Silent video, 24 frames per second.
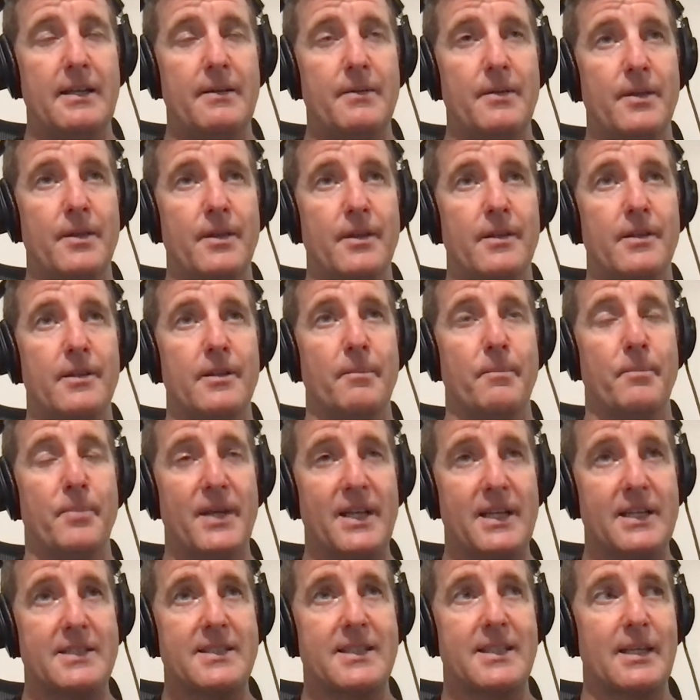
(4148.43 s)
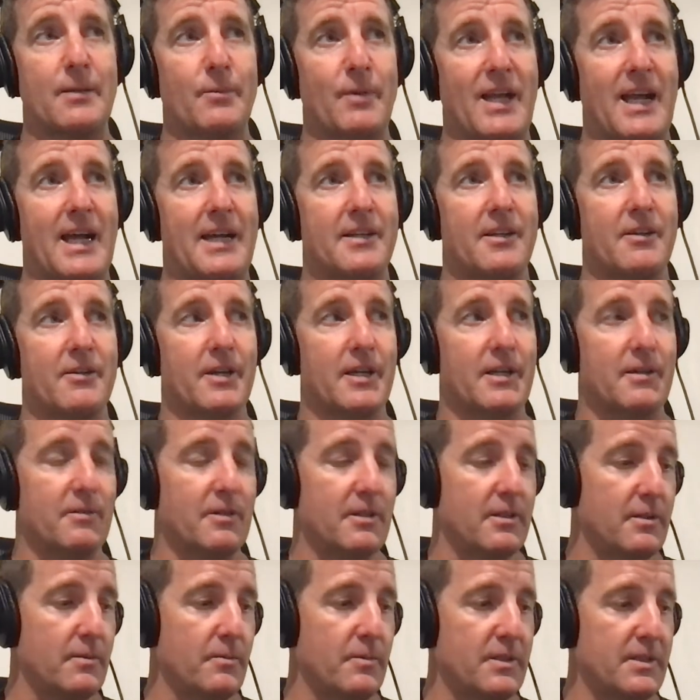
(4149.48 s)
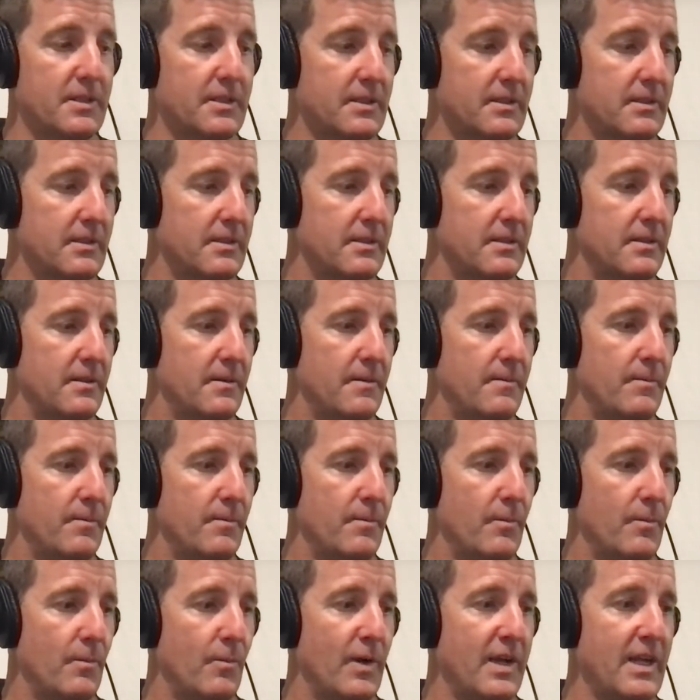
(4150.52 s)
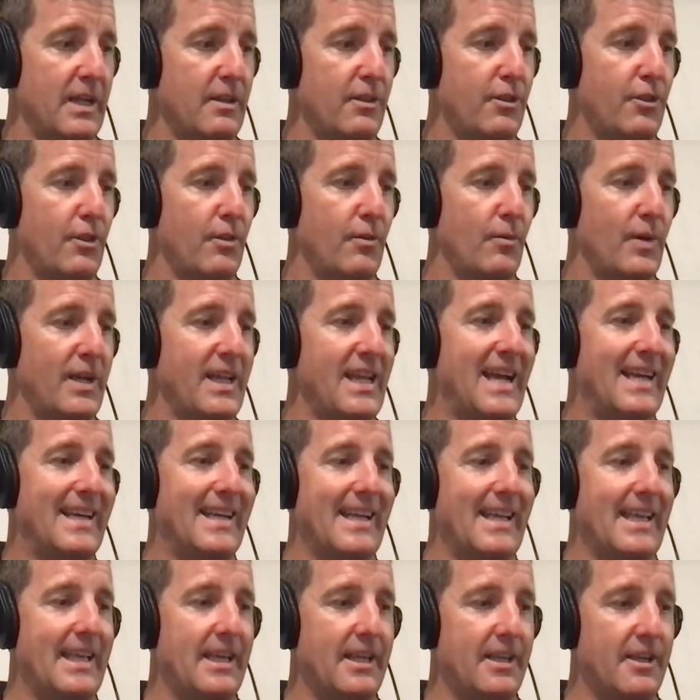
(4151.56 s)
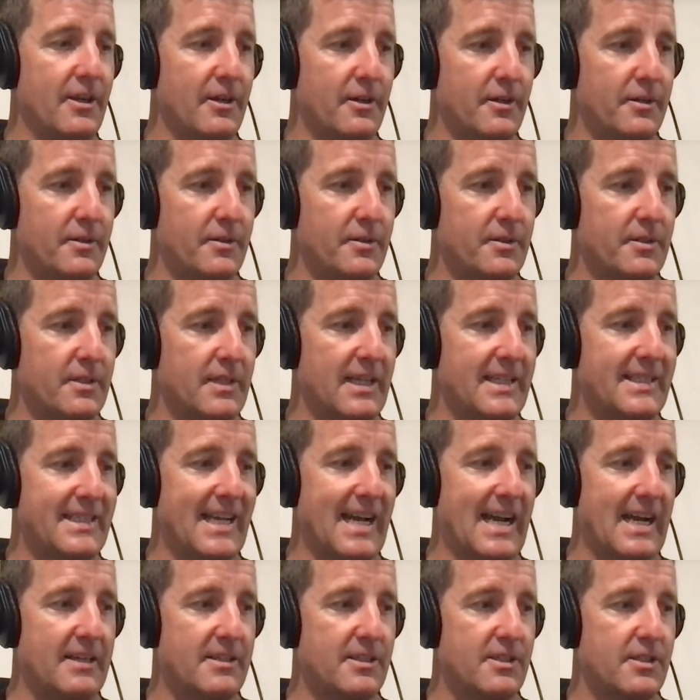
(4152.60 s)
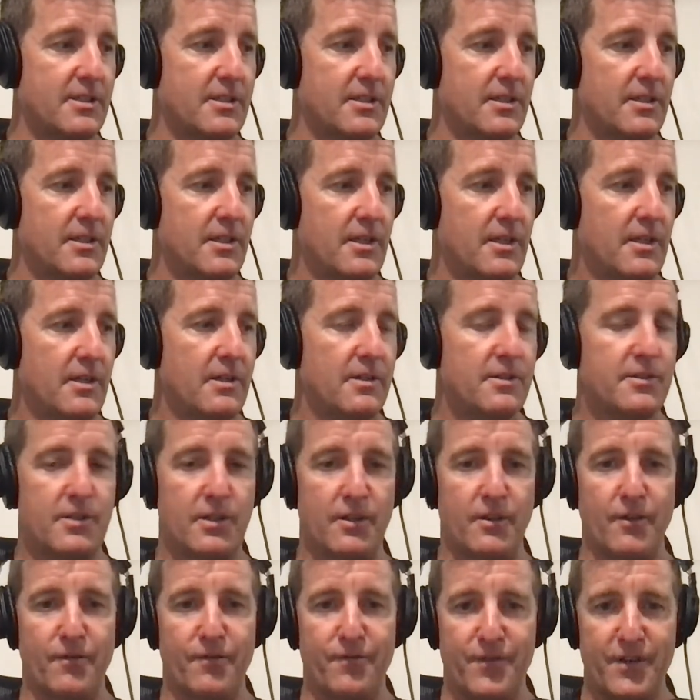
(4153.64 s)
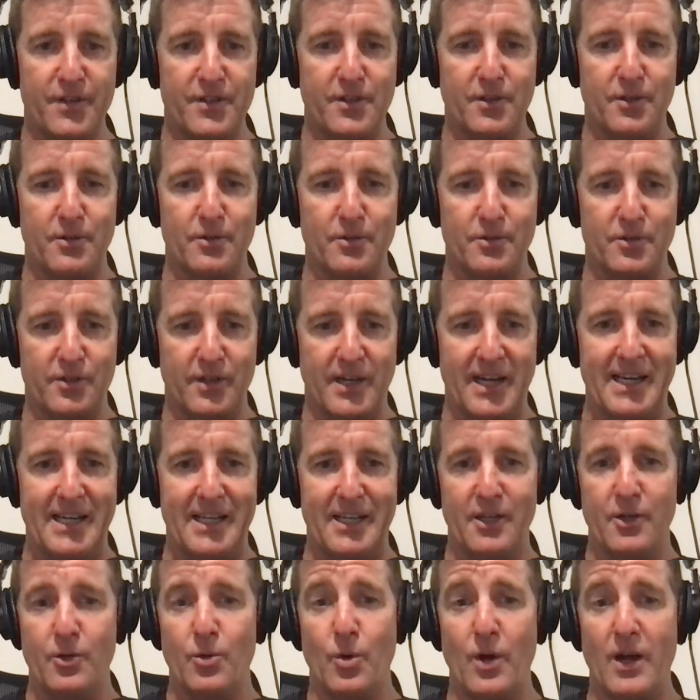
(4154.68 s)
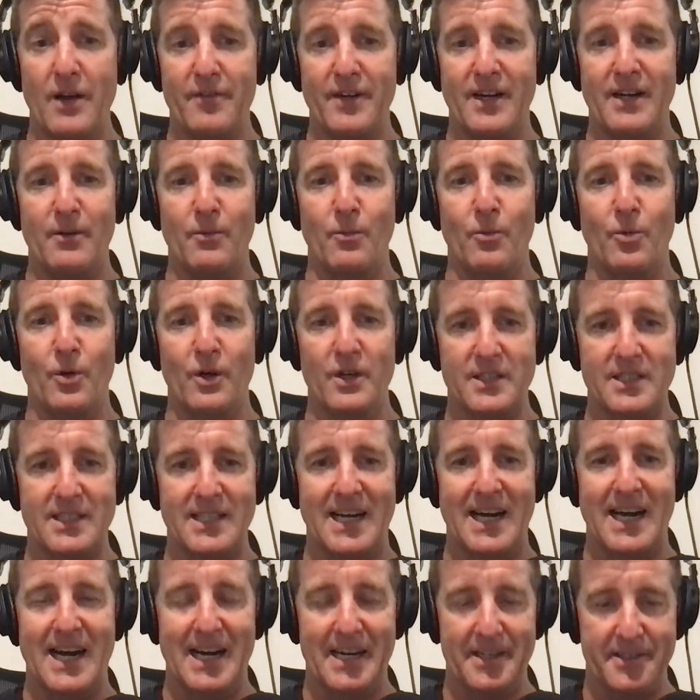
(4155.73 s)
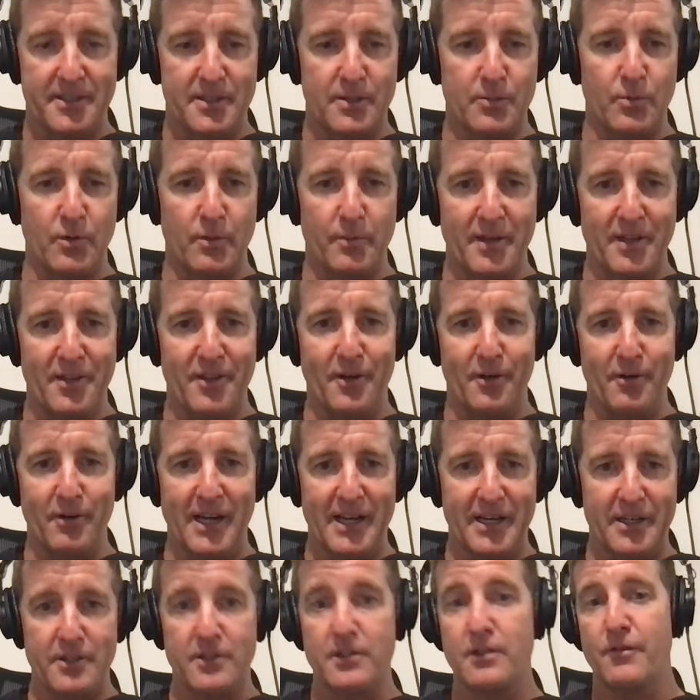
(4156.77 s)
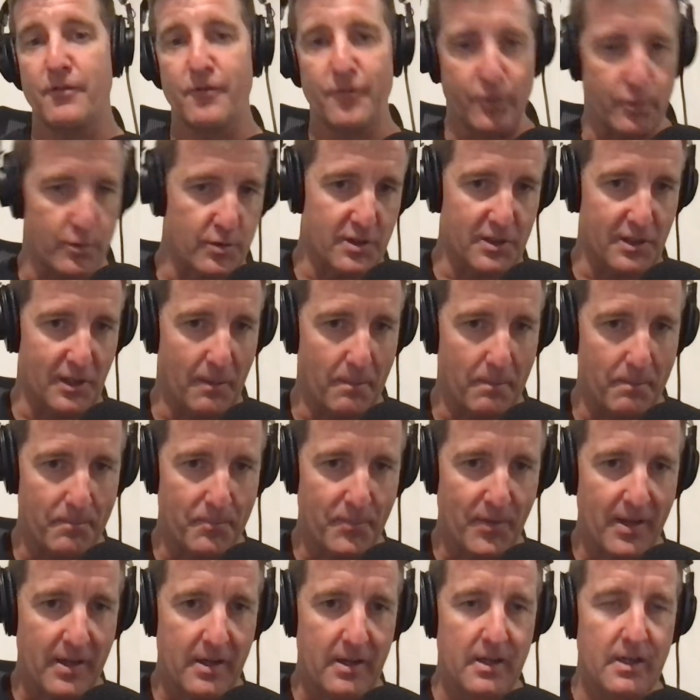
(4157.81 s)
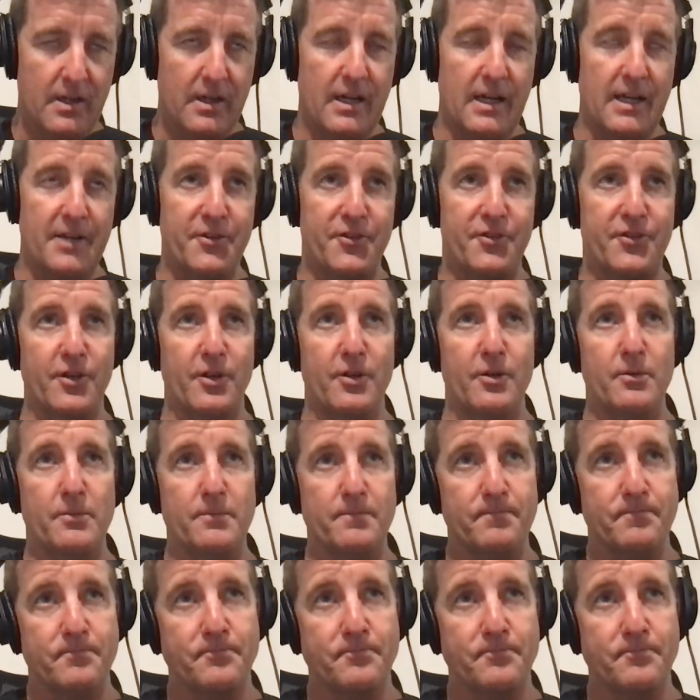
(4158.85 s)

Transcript: the biggest thing we had going wrong was we had egos attached to the physical training, and whoever works the hardest will be the greatest, full stop. And so